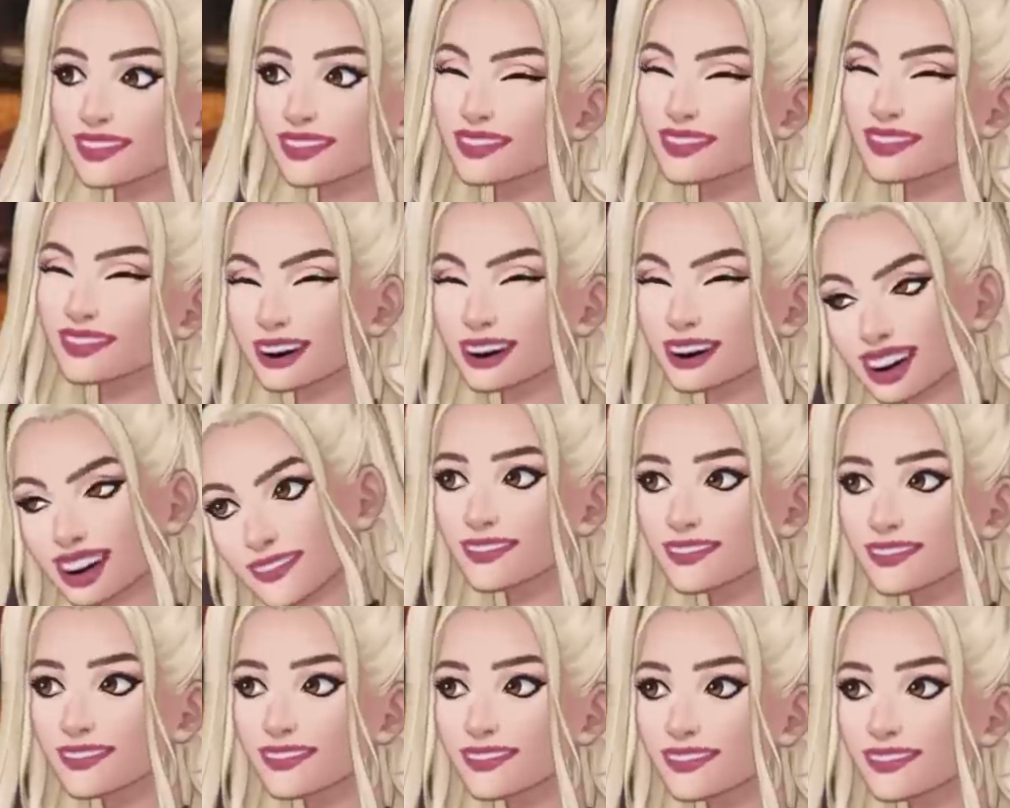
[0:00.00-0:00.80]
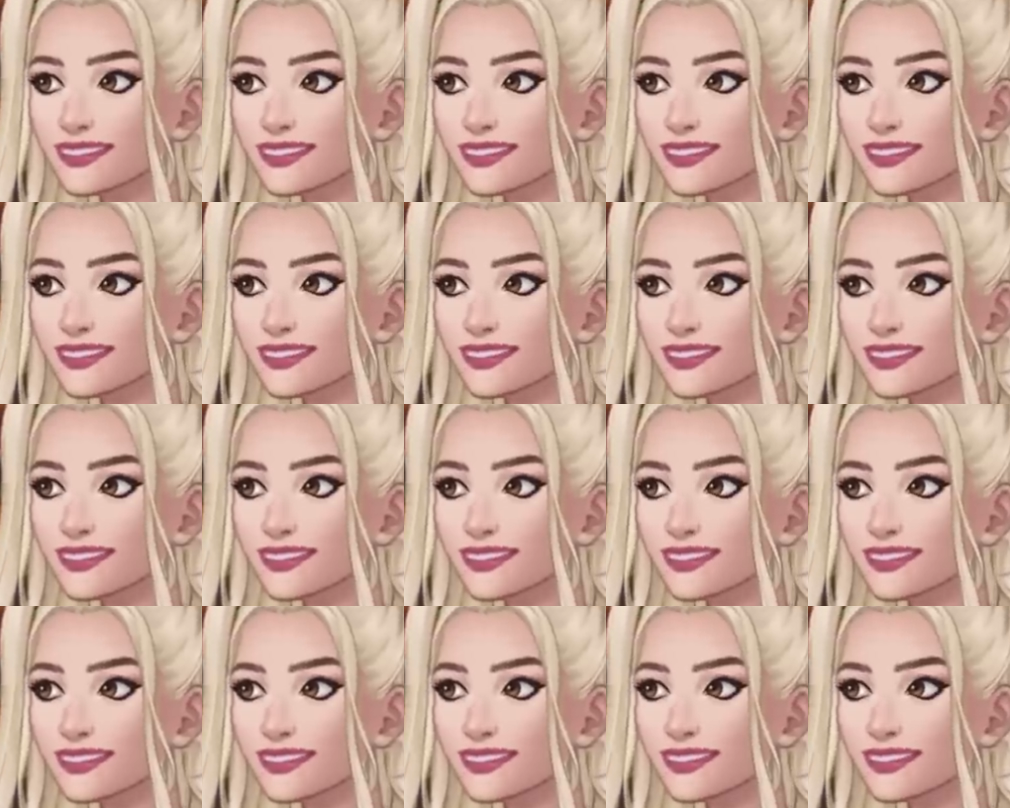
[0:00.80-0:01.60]

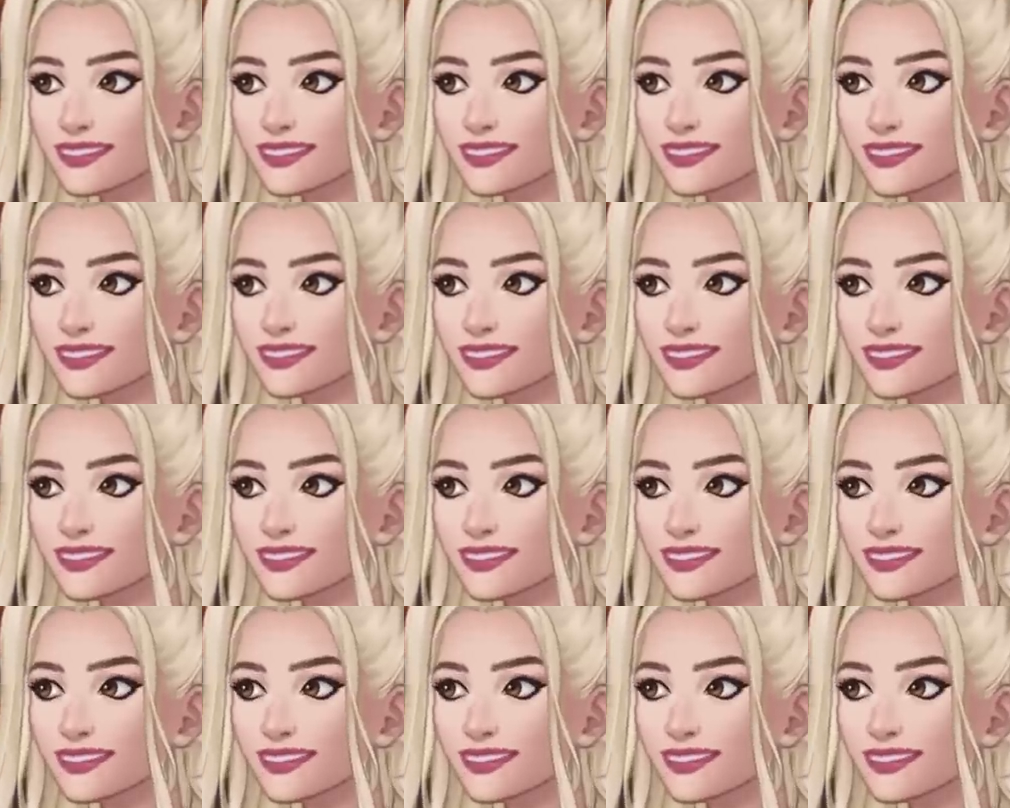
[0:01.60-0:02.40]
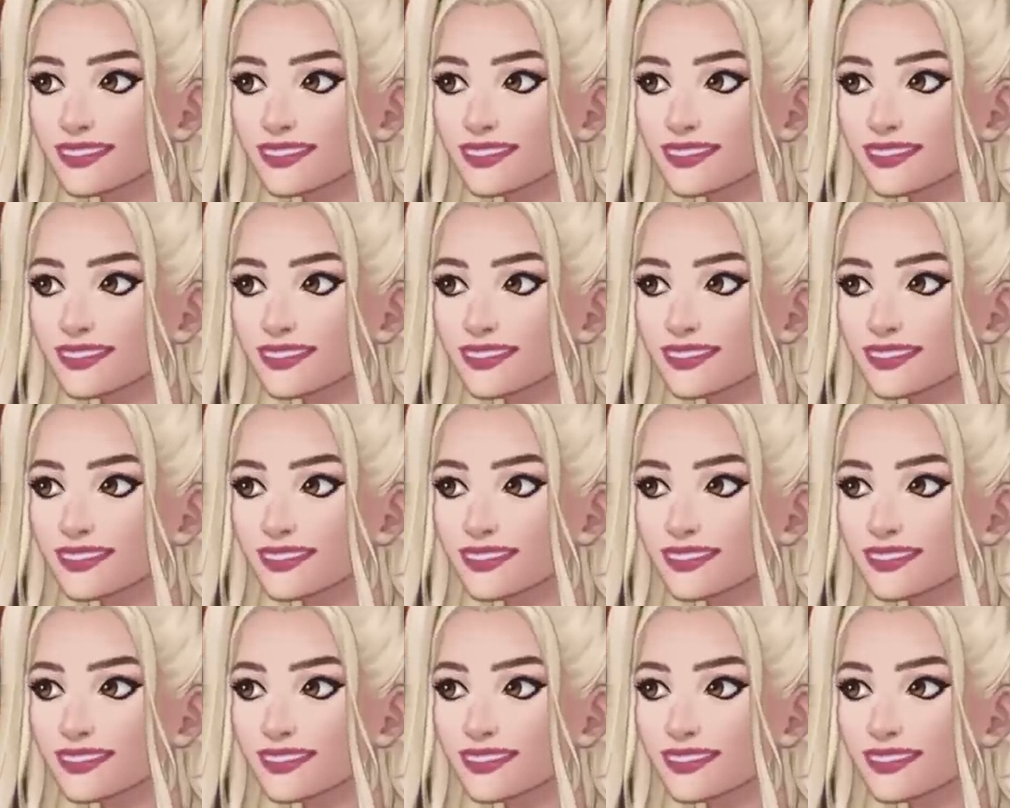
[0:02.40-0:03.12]
This person isn't speaking.